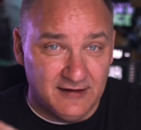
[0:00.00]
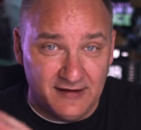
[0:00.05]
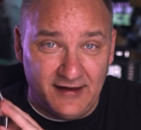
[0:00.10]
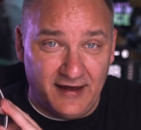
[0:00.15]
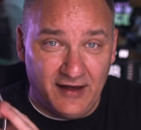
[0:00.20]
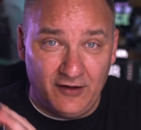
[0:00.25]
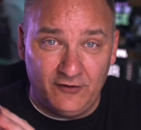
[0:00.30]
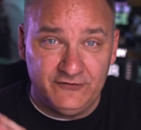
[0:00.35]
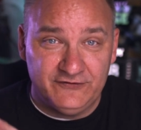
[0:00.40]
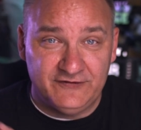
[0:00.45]

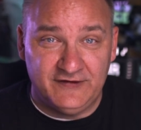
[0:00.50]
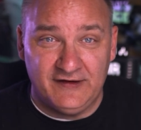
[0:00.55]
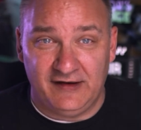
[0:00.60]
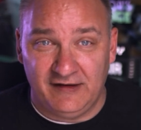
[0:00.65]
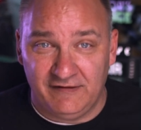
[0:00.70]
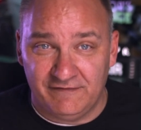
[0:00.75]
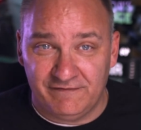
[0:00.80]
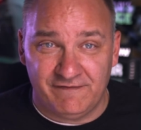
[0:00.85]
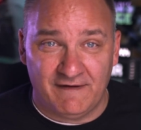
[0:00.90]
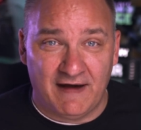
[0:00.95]

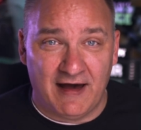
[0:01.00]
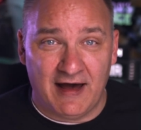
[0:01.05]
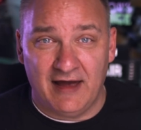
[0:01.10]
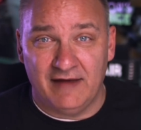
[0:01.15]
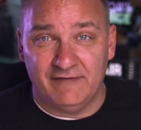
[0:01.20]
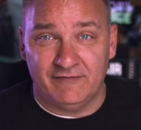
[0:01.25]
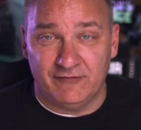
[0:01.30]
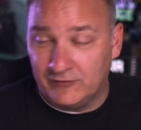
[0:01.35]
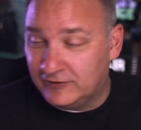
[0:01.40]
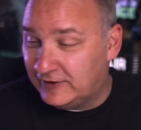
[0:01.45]

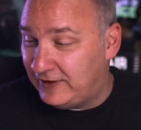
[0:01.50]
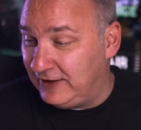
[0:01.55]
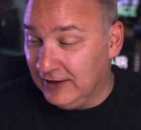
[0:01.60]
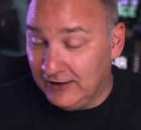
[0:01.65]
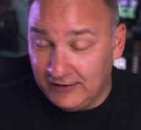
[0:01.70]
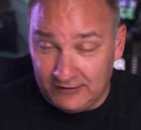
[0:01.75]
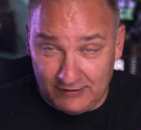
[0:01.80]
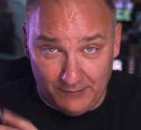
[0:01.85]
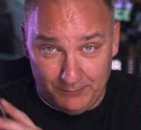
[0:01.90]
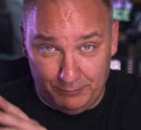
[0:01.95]
LCD5 or the
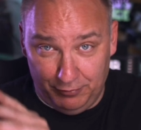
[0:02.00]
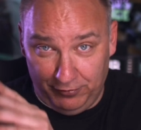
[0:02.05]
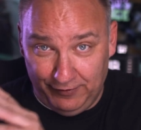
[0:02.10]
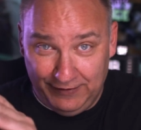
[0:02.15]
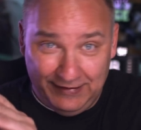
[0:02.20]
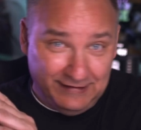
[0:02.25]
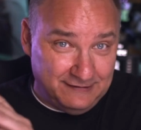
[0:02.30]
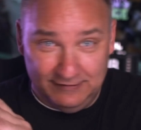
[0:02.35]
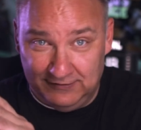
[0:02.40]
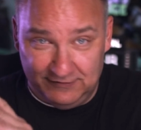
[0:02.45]

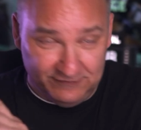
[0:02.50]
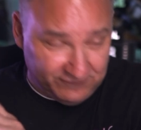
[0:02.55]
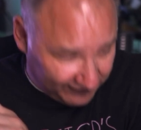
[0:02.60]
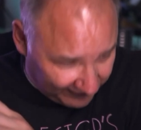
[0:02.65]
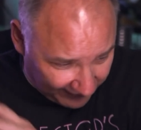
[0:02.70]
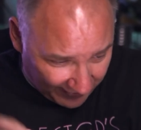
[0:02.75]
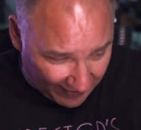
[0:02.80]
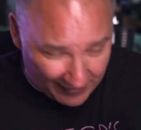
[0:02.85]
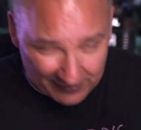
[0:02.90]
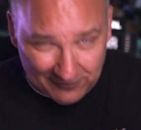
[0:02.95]
completeness
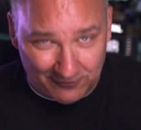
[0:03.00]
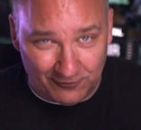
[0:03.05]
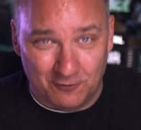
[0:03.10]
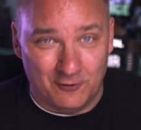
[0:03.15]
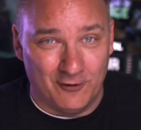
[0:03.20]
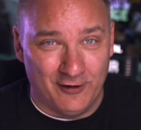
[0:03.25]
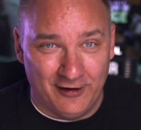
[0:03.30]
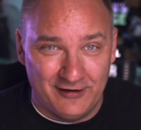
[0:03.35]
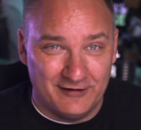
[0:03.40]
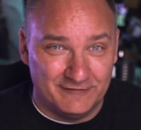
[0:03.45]

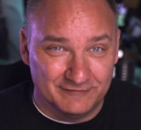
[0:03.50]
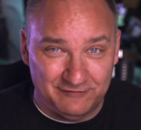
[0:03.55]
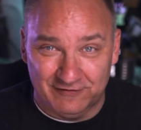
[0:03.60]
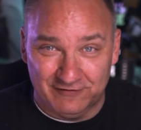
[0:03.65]
category of the